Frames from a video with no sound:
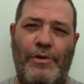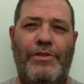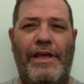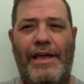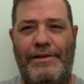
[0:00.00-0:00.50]

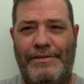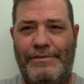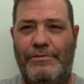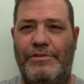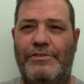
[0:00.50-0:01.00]
with that
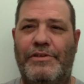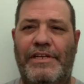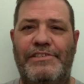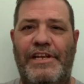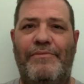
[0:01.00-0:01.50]
on the
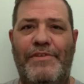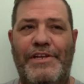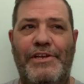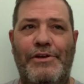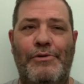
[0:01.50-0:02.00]
Trans Am
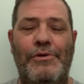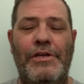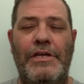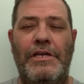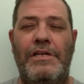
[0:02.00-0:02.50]
video.
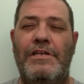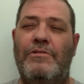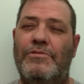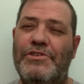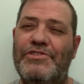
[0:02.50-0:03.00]

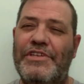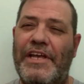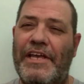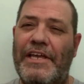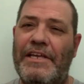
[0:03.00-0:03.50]
We'll just
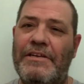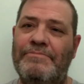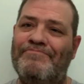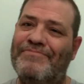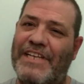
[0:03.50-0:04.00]
say
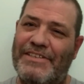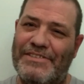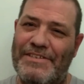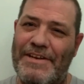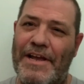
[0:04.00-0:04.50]

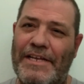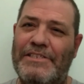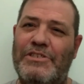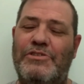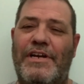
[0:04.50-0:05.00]
it's
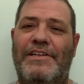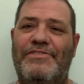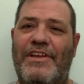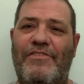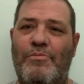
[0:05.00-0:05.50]
nice to try to
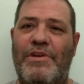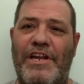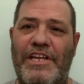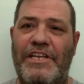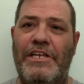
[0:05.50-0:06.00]
save a
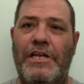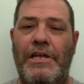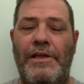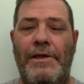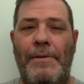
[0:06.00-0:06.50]
penny,
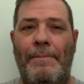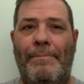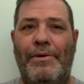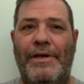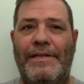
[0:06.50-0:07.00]

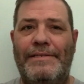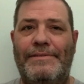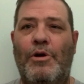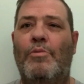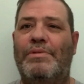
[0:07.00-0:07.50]
but
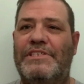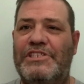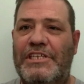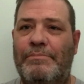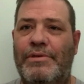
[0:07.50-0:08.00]
don't be
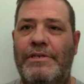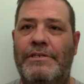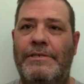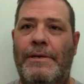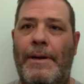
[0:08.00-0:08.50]
cheap.
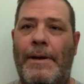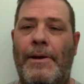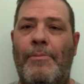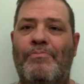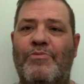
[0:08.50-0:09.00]

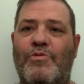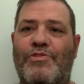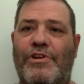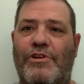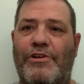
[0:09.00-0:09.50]
I
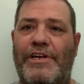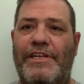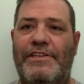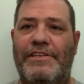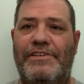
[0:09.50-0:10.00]
was in a hurry to
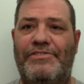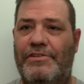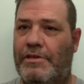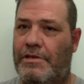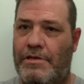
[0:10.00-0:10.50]
get these
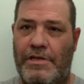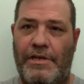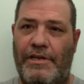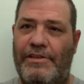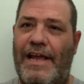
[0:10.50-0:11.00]

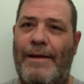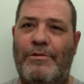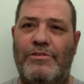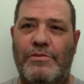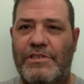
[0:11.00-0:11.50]

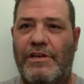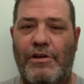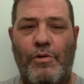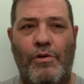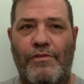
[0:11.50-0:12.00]
adapters, which I'll
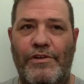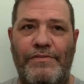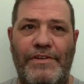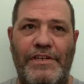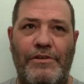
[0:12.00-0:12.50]
go over in
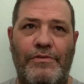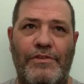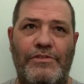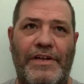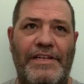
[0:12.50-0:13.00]
the video for
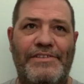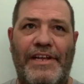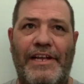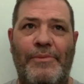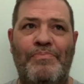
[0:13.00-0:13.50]
the Trans
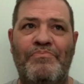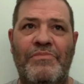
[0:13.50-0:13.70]
Am.